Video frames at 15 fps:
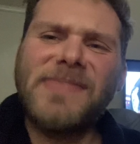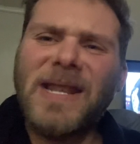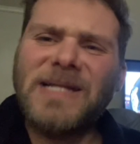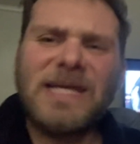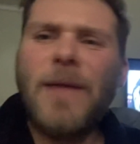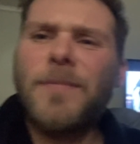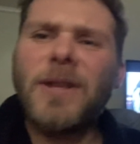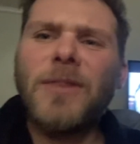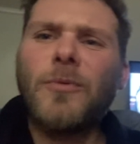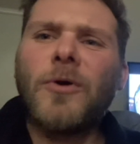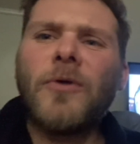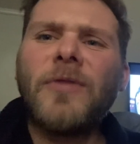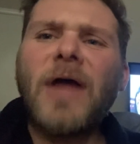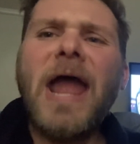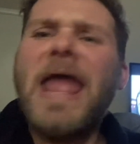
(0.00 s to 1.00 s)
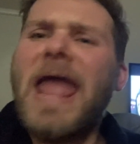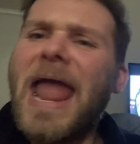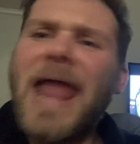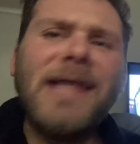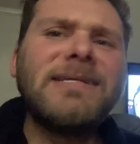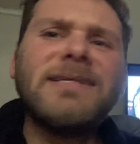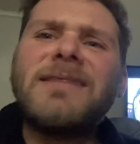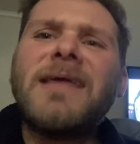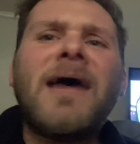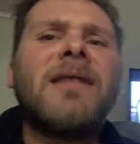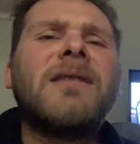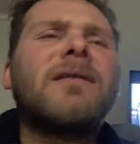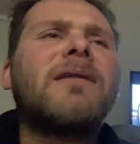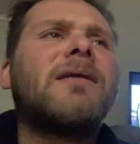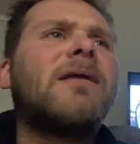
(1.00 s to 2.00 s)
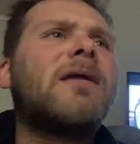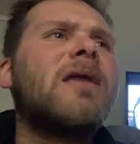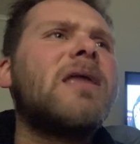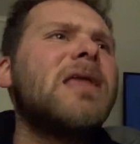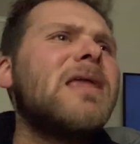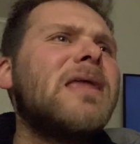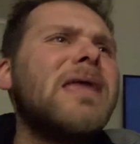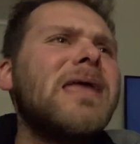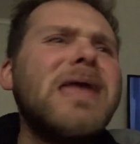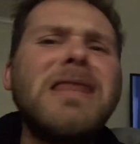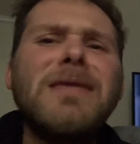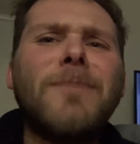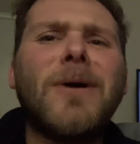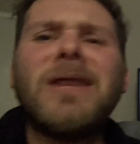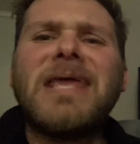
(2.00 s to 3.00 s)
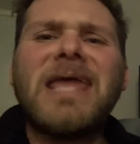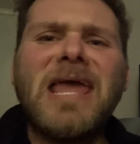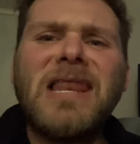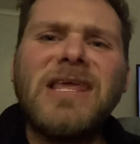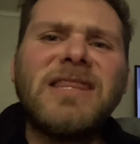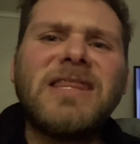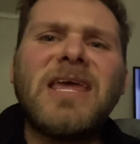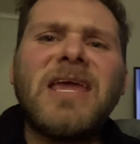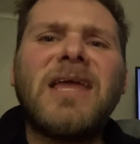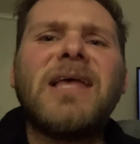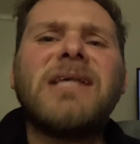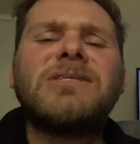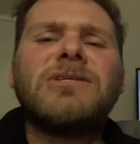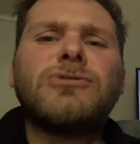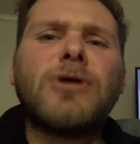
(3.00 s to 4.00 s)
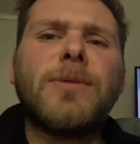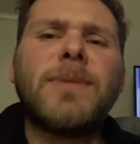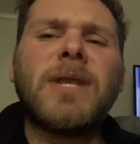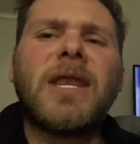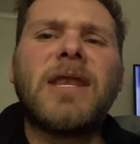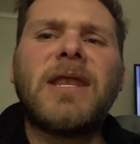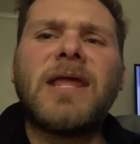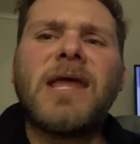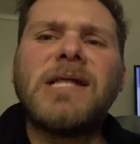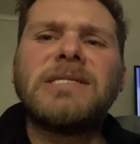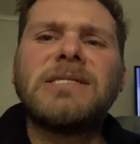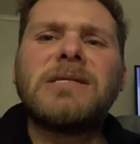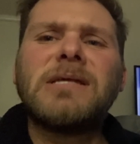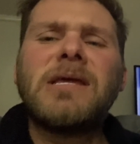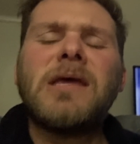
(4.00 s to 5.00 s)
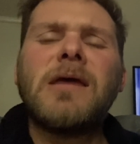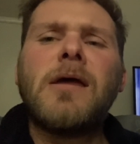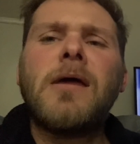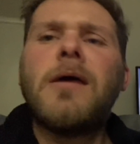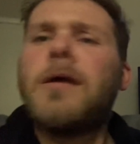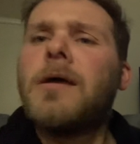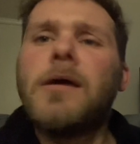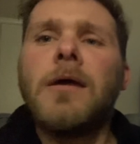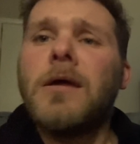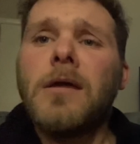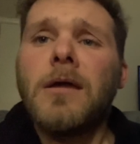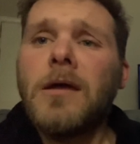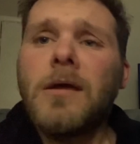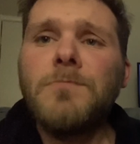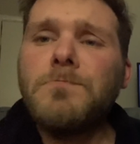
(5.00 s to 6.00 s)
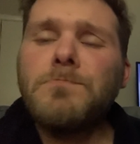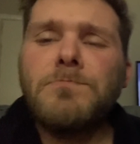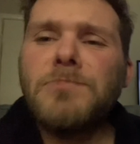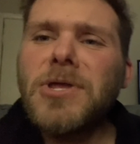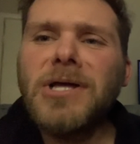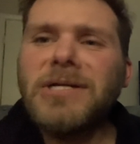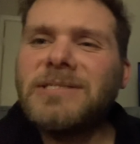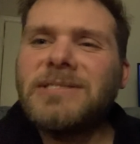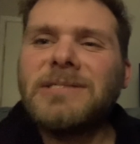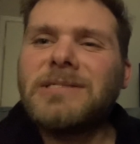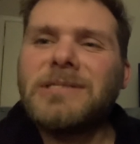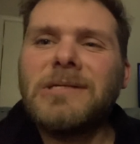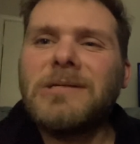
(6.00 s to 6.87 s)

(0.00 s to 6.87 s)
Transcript: it's happening in the world. I hate that anybody, anything is discriminated against. Because